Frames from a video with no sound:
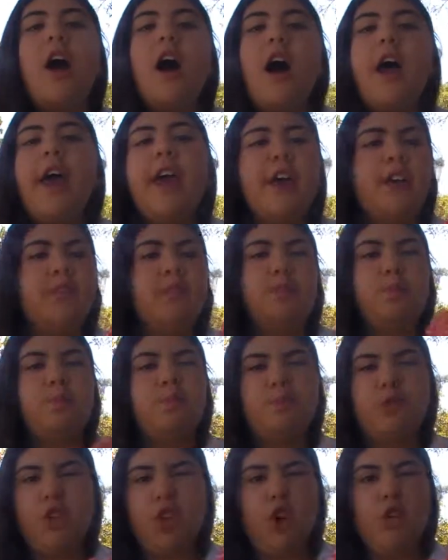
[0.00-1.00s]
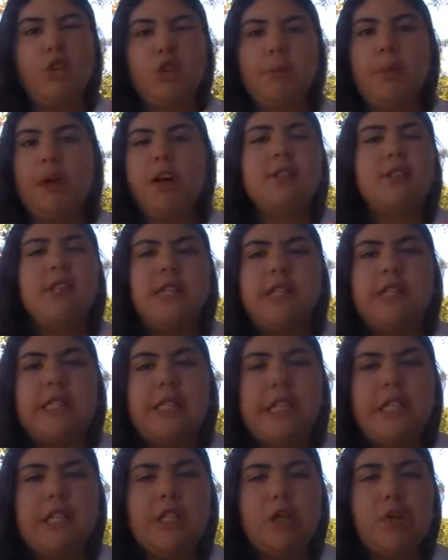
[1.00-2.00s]
It goes about
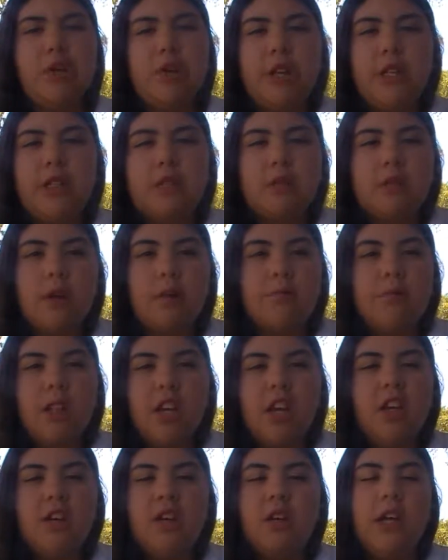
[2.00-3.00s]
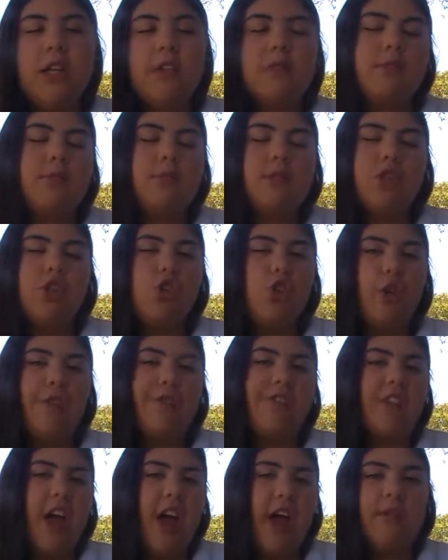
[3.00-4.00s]
16 degrees or something. It's not
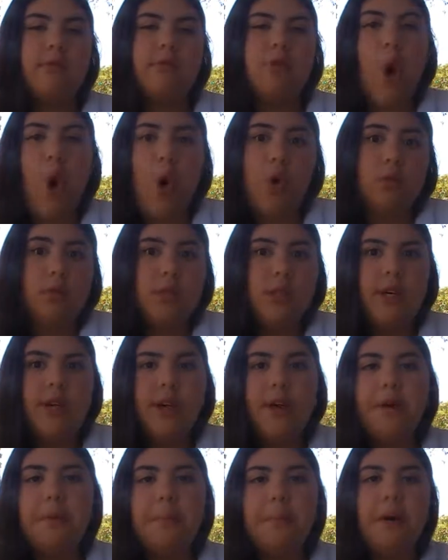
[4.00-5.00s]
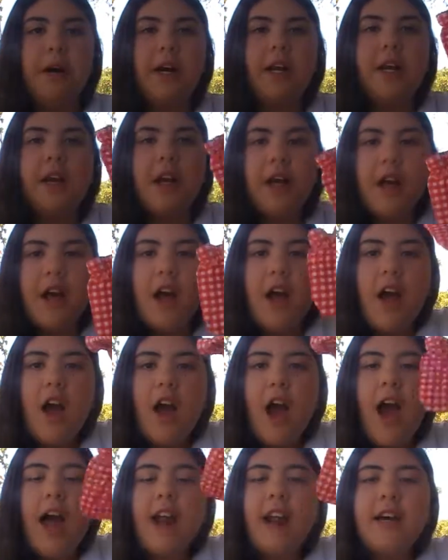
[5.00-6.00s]
that cold here, but
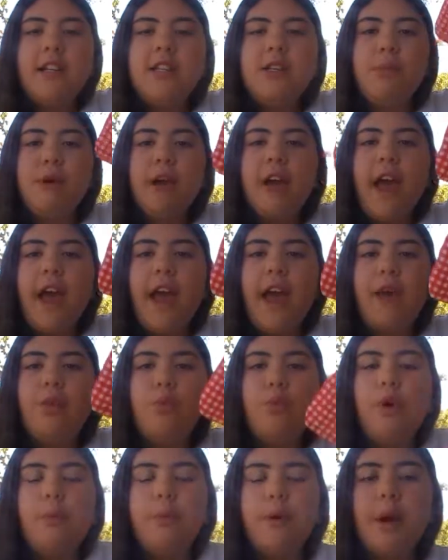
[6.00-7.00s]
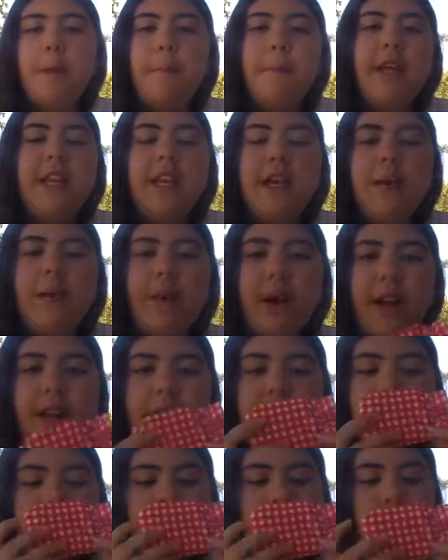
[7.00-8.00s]
I like to bring a hand warmer, a mini
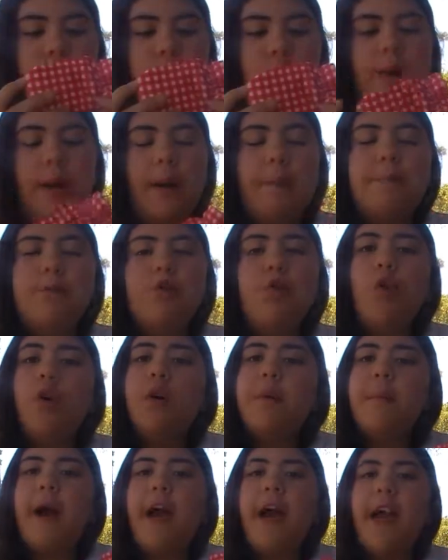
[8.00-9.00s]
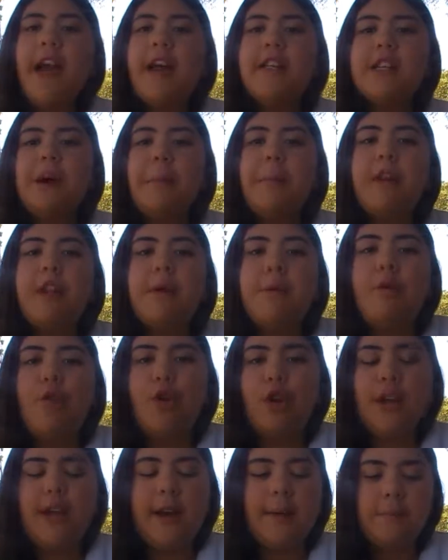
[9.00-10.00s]
one, just to um, warm my hands up in the
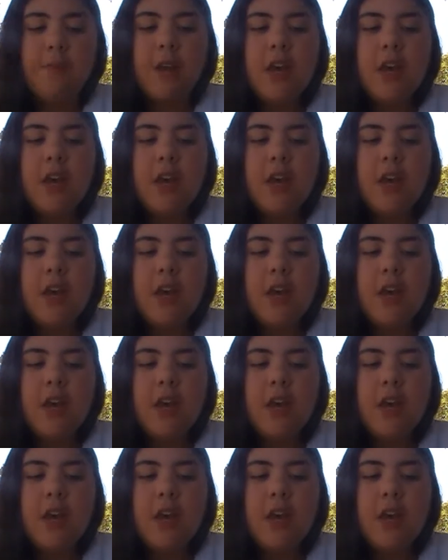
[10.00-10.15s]
morning